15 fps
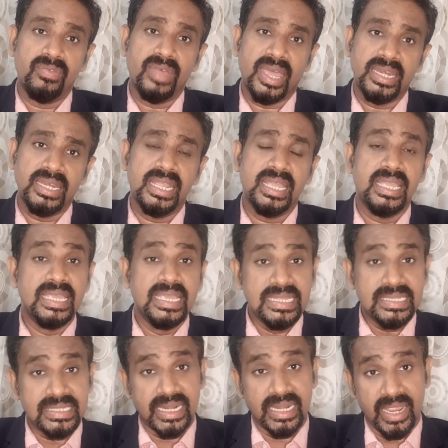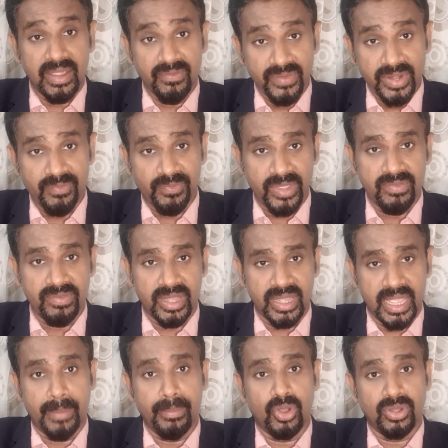wherein each and every fever
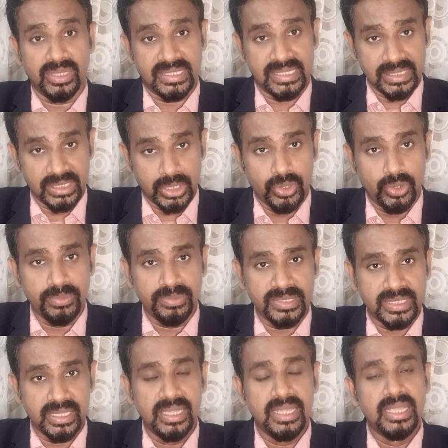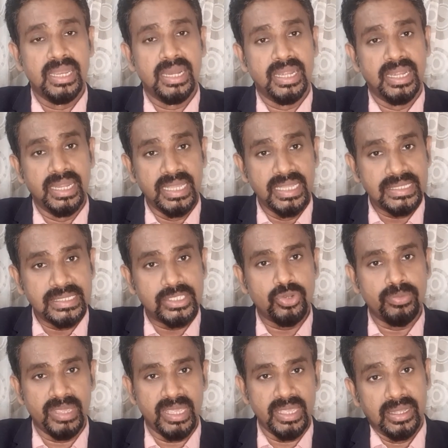among such groups needs to
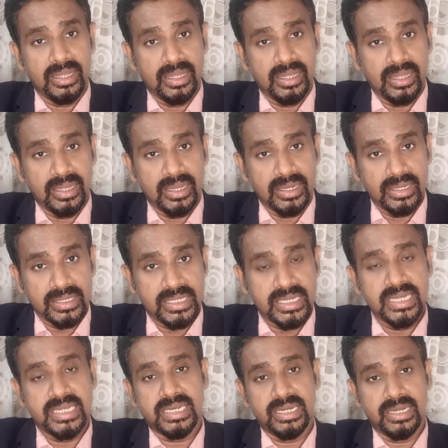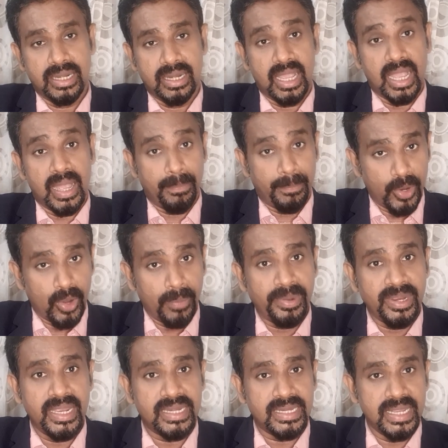be treated
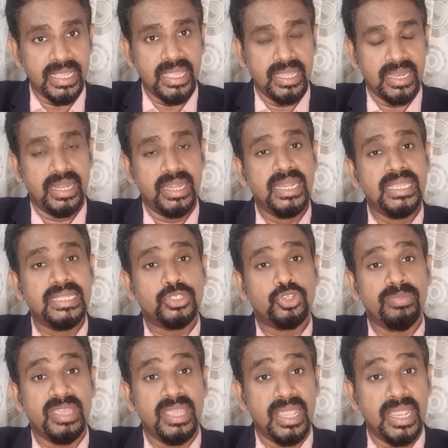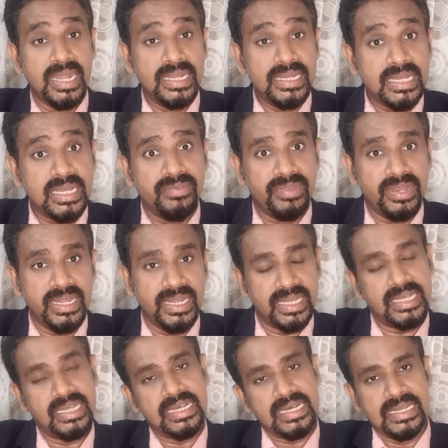appropriately, needs to be
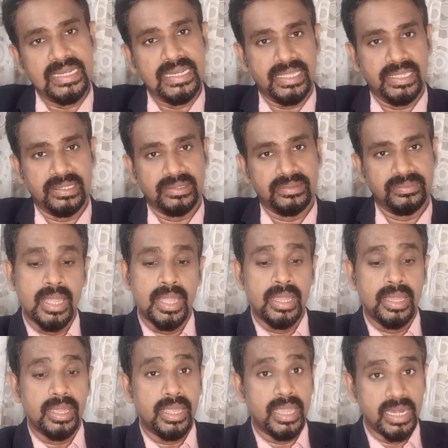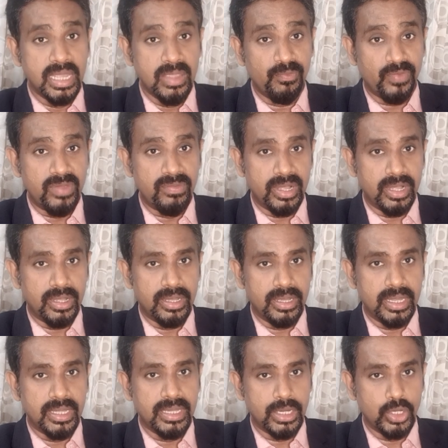intervened early. Any fever
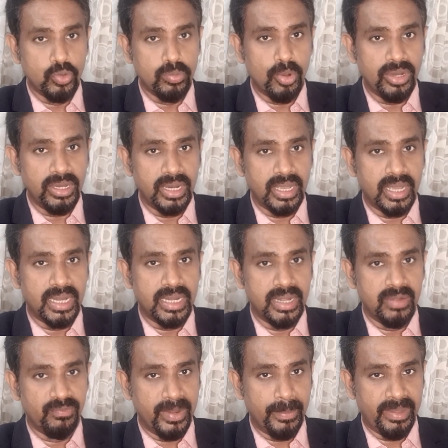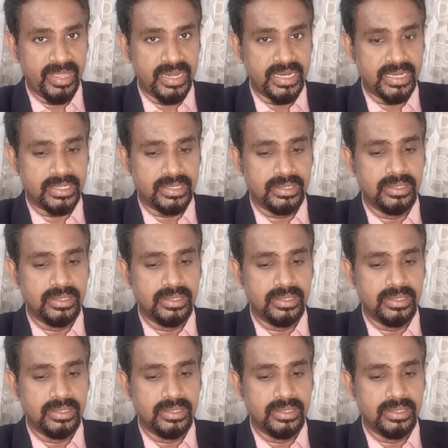in the newborn and infant period,